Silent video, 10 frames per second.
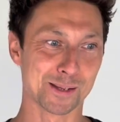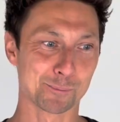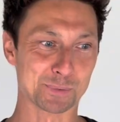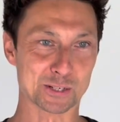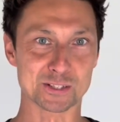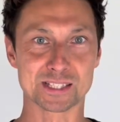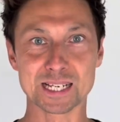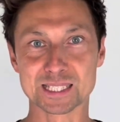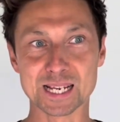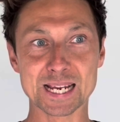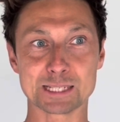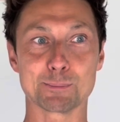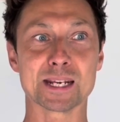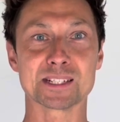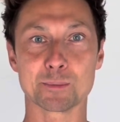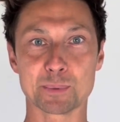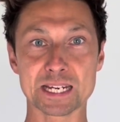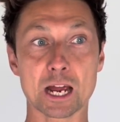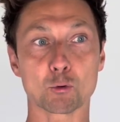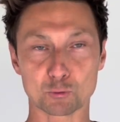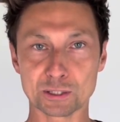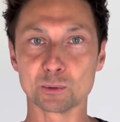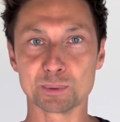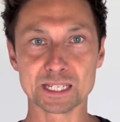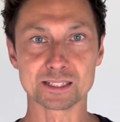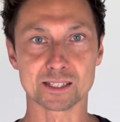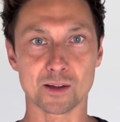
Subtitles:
Because this is meant to be a real pizza.